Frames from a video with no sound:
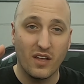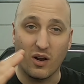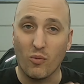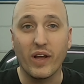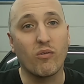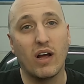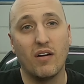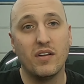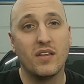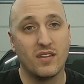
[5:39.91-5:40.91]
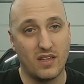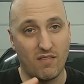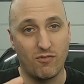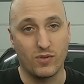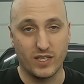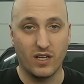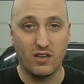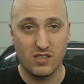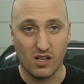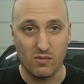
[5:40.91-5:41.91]
I'm gonna ring around that
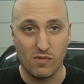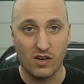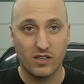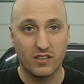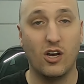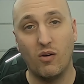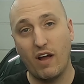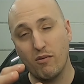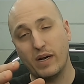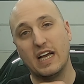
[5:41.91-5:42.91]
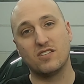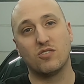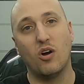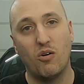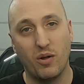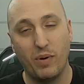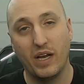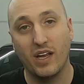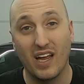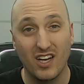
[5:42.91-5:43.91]
$1,400 mark. So everybody has their own
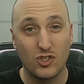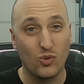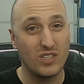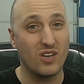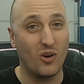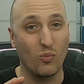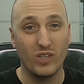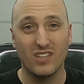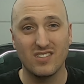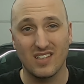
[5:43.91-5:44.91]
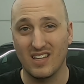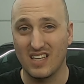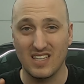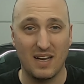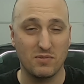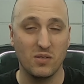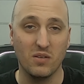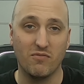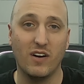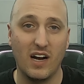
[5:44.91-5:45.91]
opinion and choice on wheels, and that's
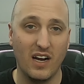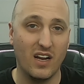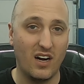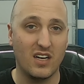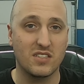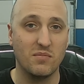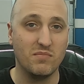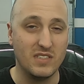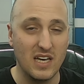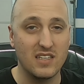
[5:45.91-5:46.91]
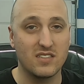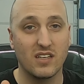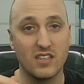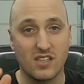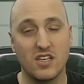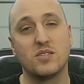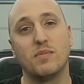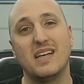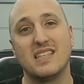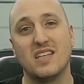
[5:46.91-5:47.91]
absolutely fine. Awesome, yes, it's
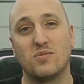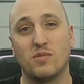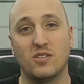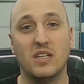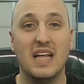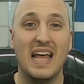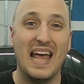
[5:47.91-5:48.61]
customizable,